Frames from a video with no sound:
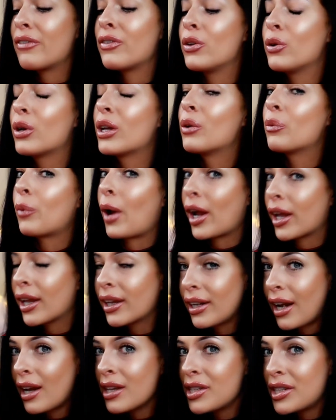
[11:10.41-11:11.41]
If you can
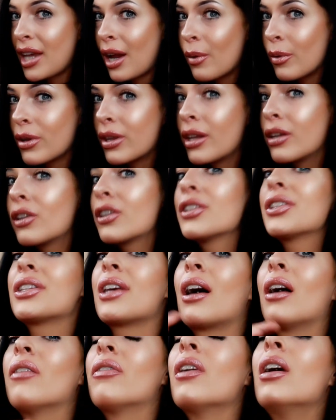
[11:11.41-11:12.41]
recognize that within
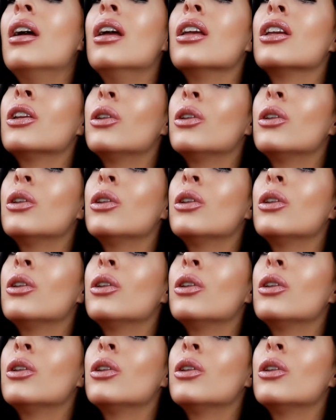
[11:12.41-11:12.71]
yourself,